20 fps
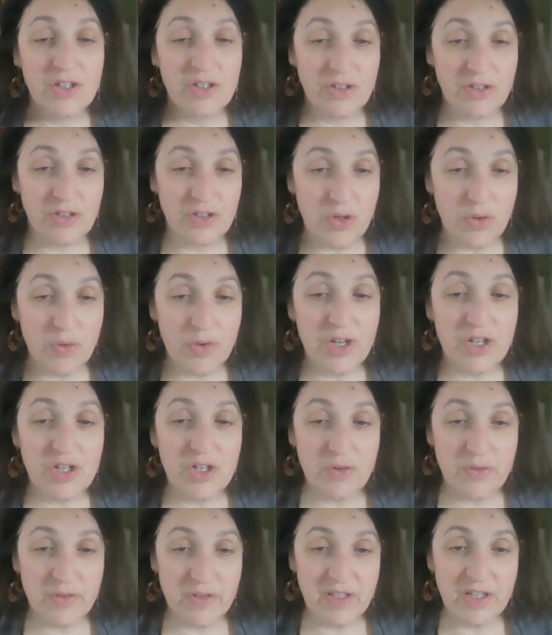you can
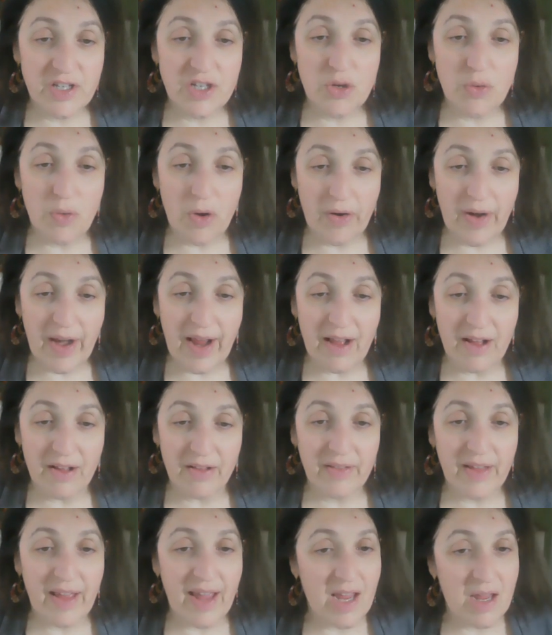use the
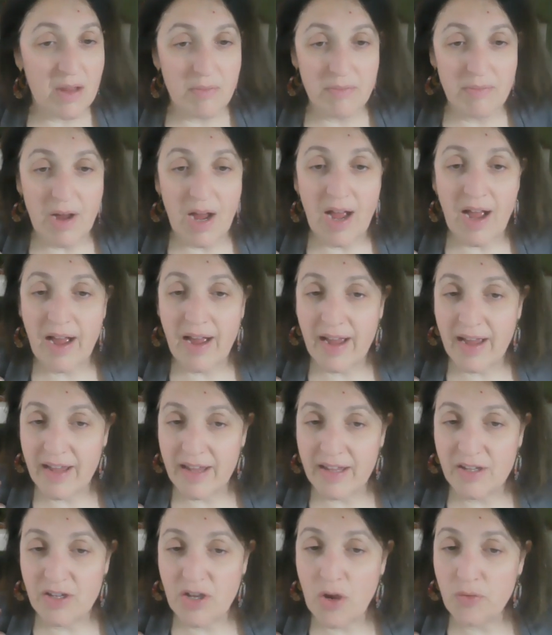URL Aim
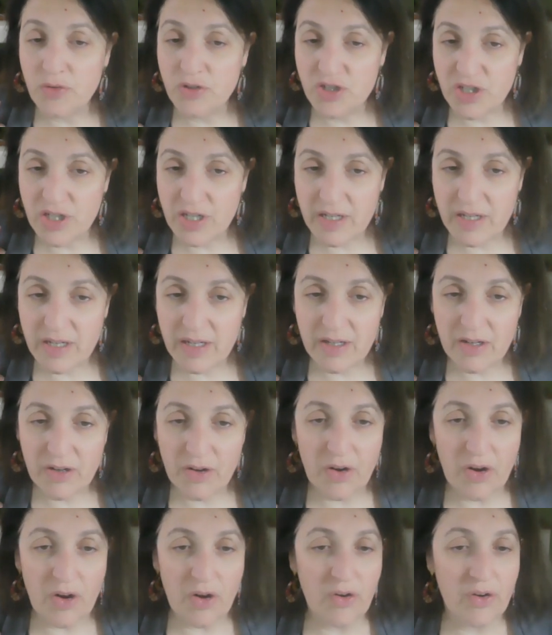High Coaching
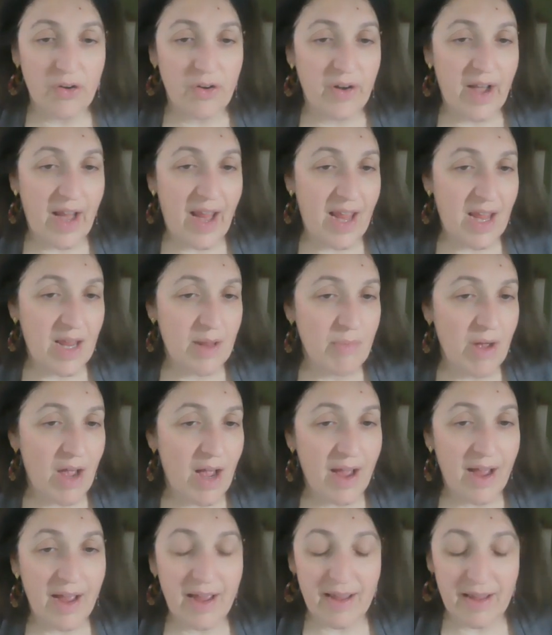or Aim
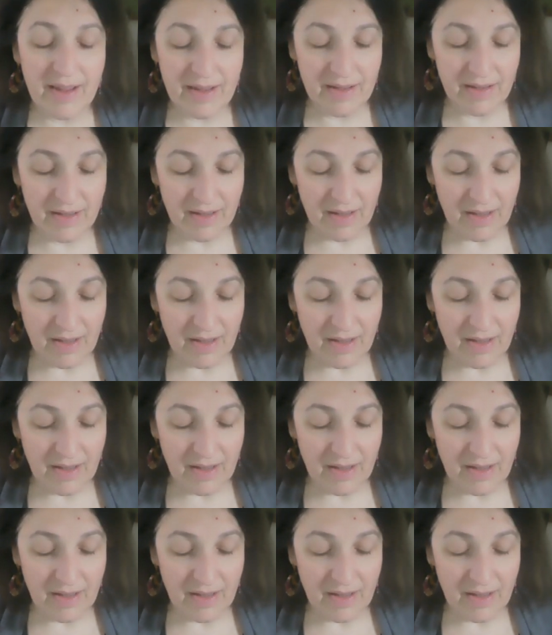High